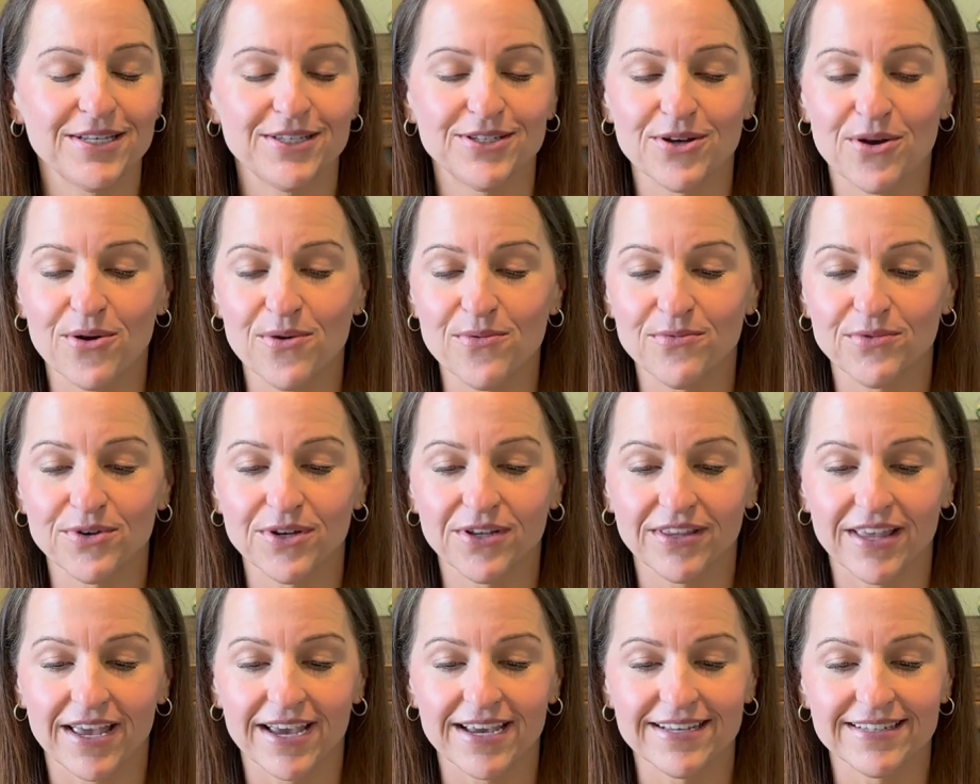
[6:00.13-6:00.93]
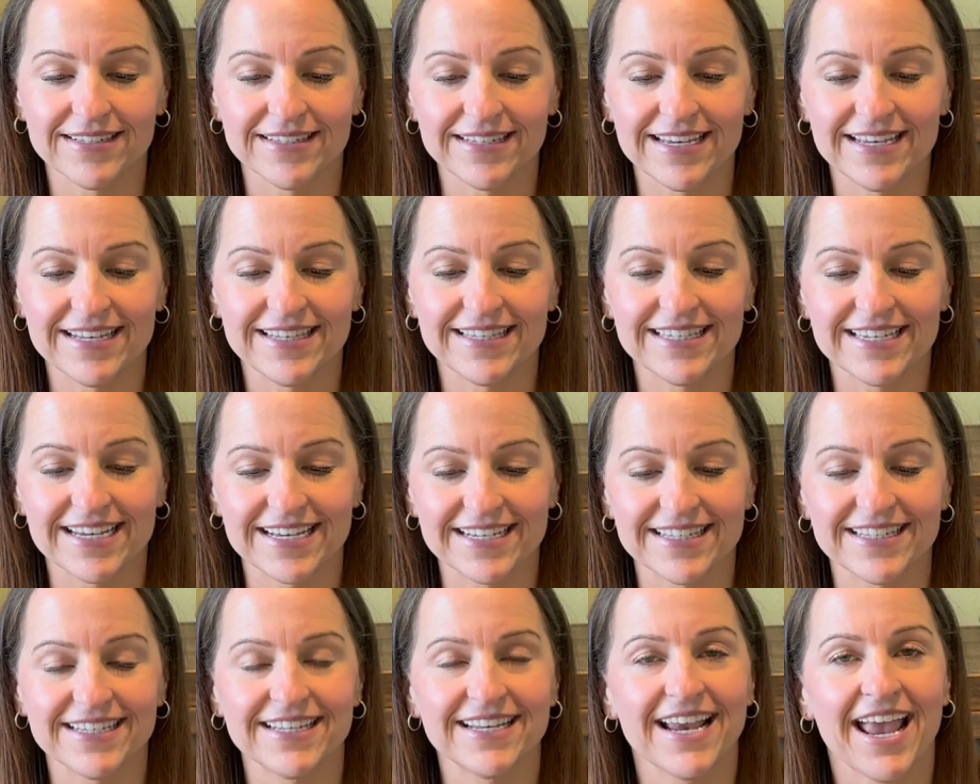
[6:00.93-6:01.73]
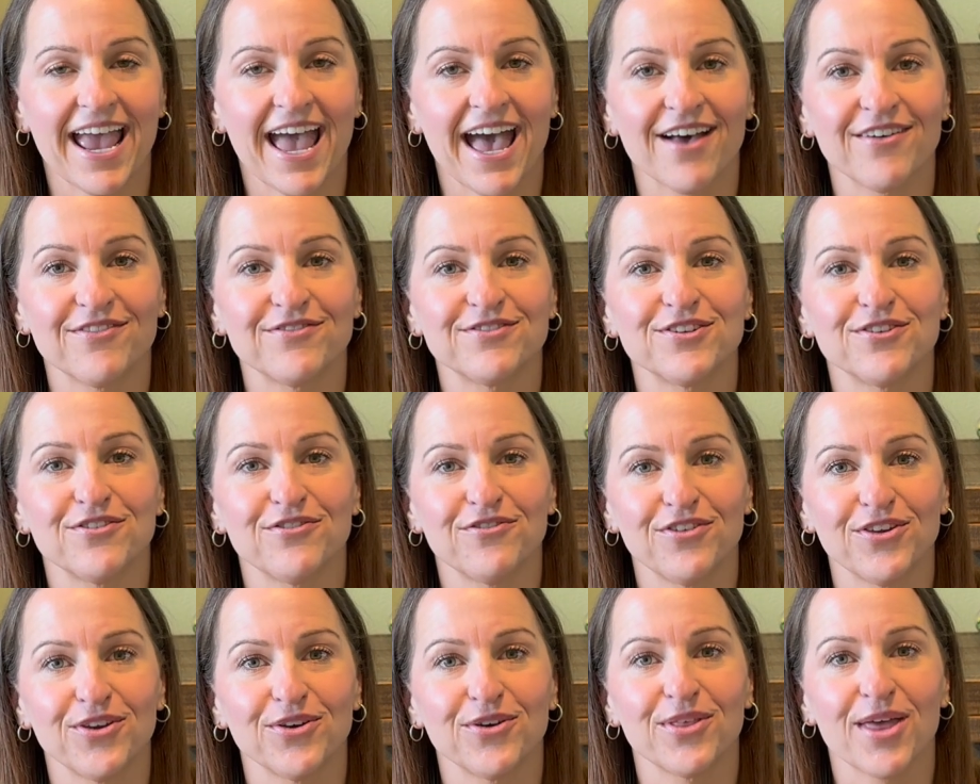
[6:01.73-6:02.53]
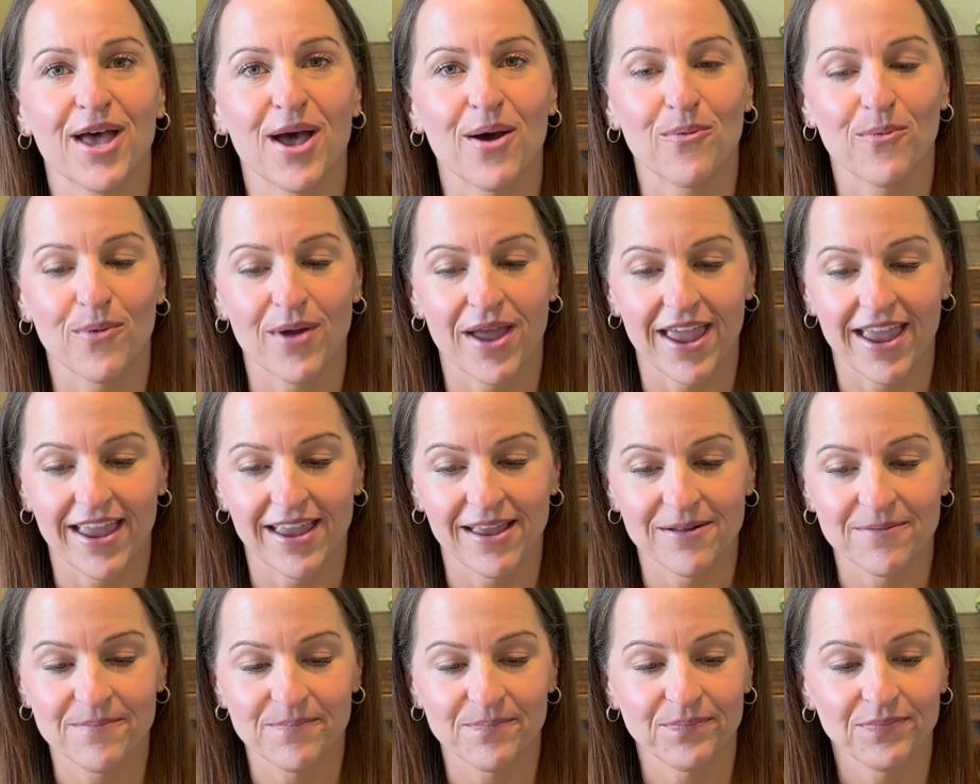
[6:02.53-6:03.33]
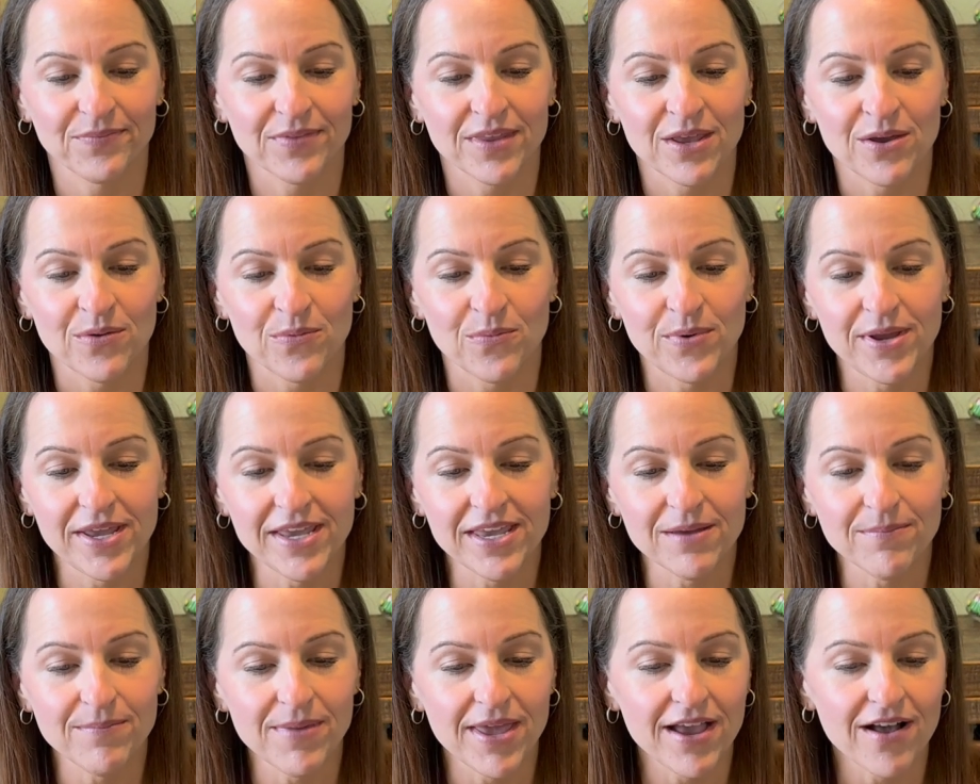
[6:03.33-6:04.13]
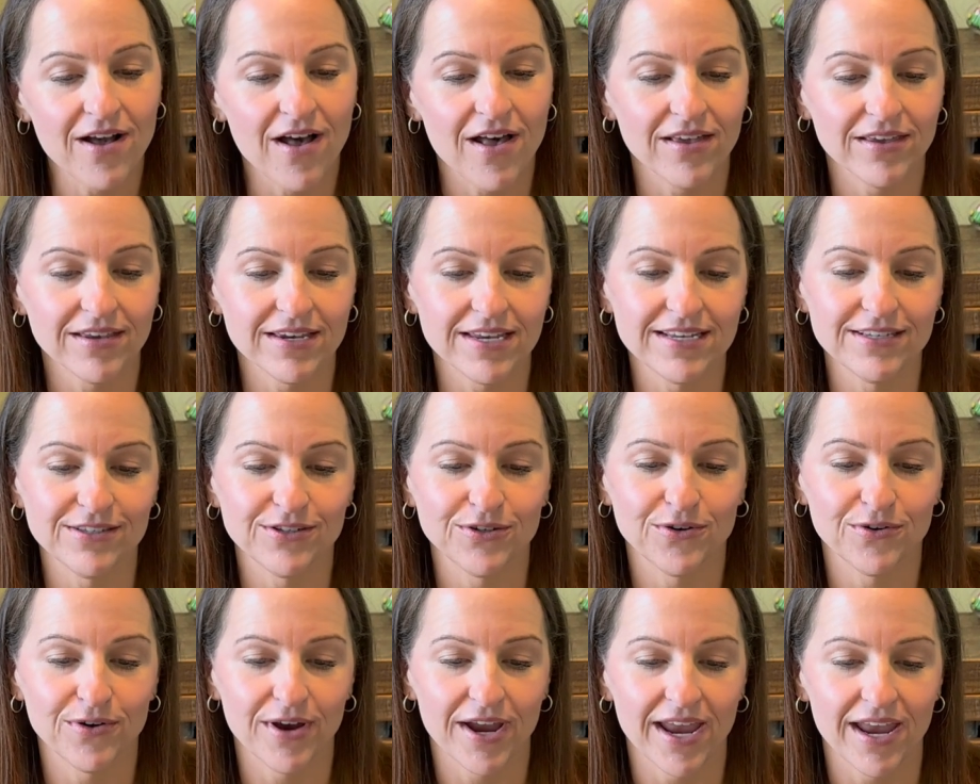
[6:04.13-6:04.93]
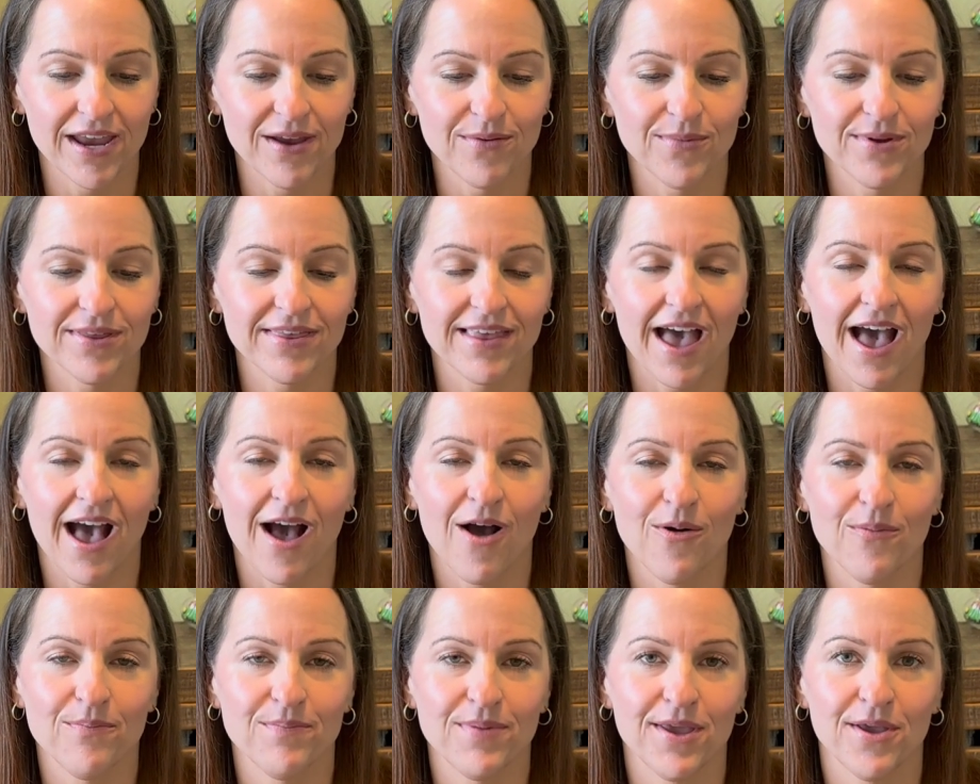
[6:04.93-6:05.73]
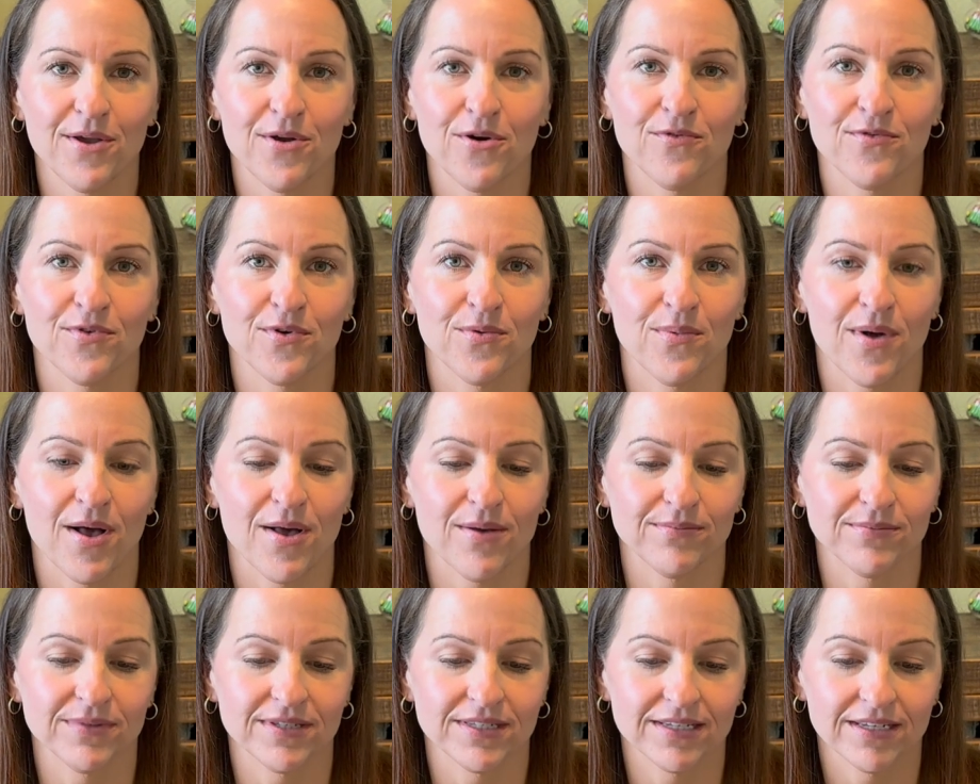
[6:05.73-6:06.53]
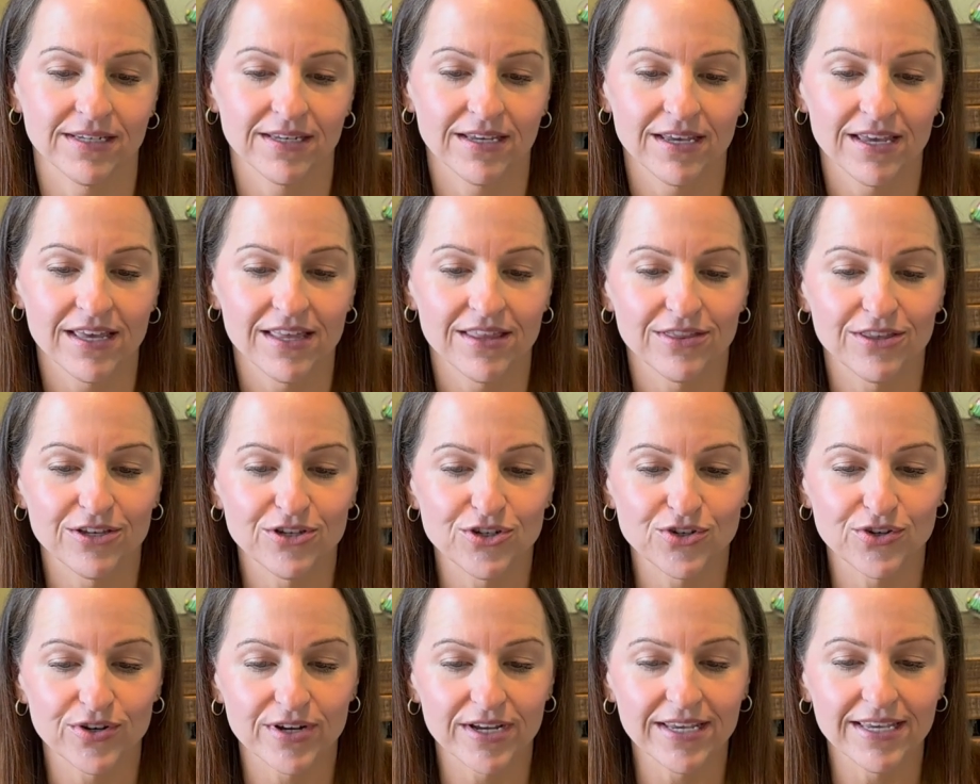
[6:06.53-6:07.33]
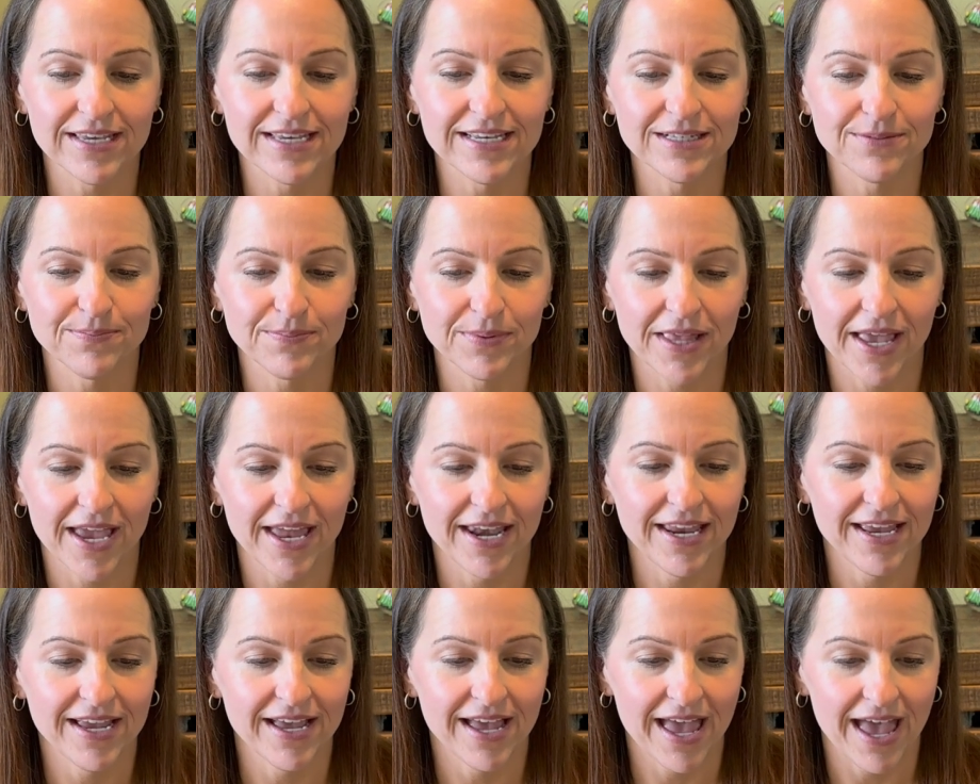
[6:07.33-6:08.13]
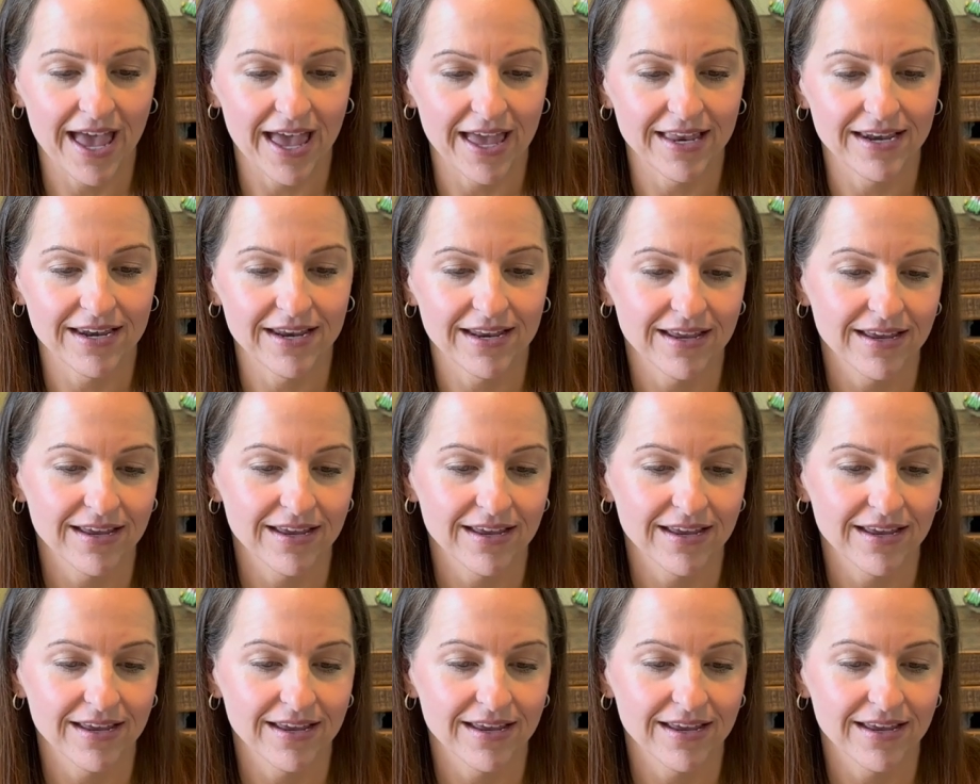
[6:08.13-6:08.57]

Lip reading: don't realize it doesn't have to feel that way. We can make holidays great without being overwhelmed. The trick is planning ahead.